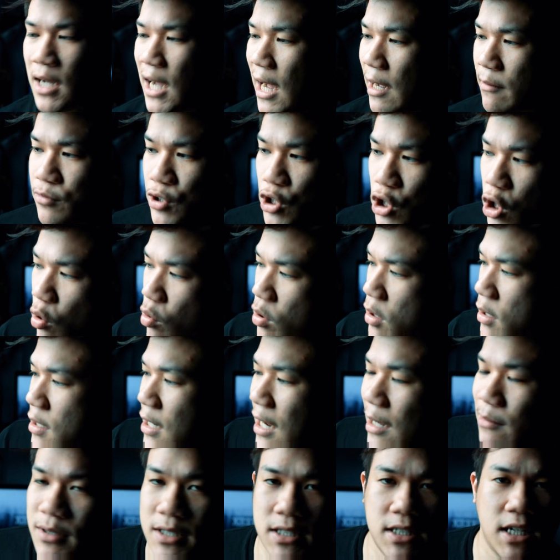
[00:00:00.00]
I'm joking,
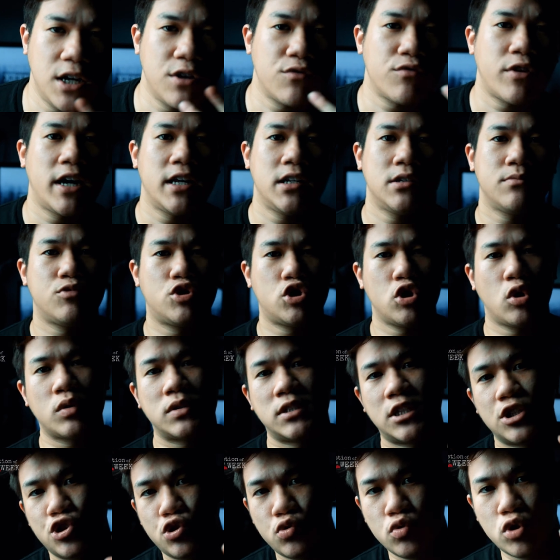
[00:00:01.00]
I'm saying random jokes
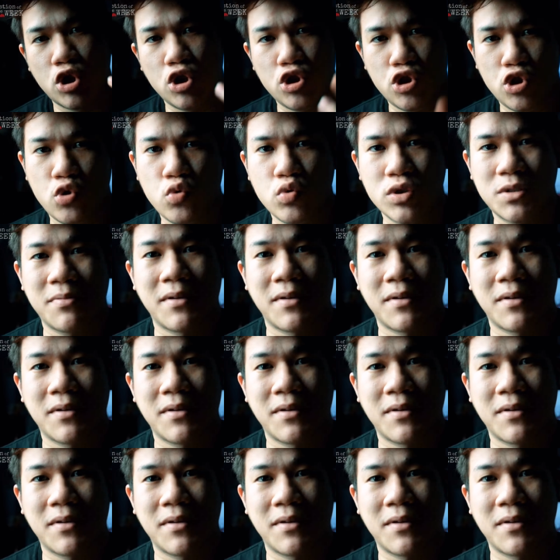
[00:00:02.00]
that you can use,